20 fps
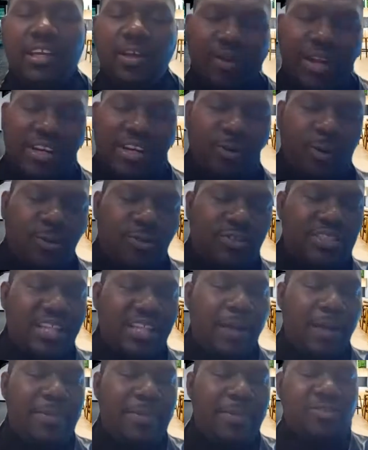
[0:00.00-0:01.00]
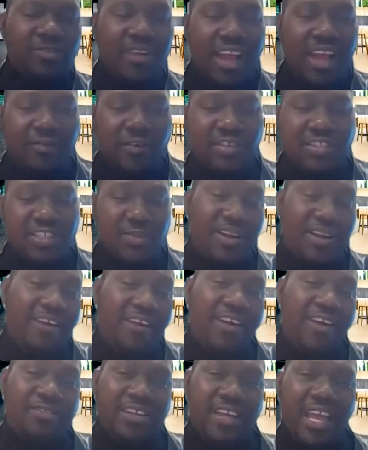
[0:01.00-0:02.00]
wanted the role to start by July 1st. This was
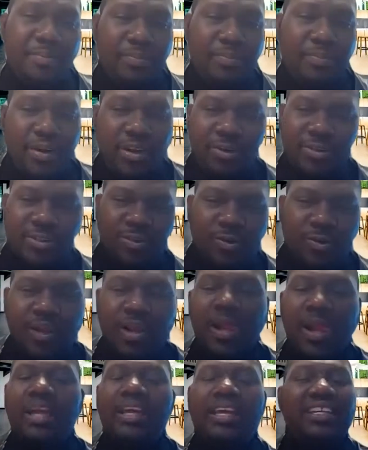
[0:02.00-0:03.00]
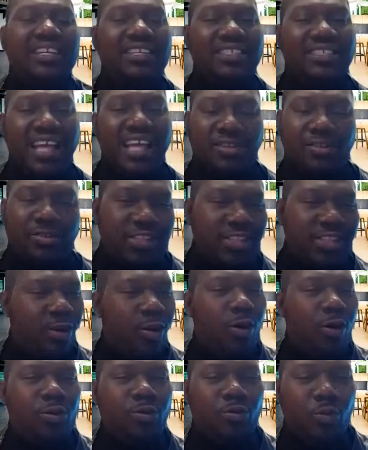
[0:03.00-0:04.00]
around April or so. It didn't start
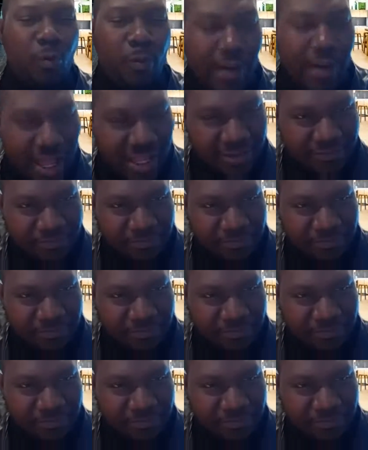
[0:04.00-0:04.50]
until October.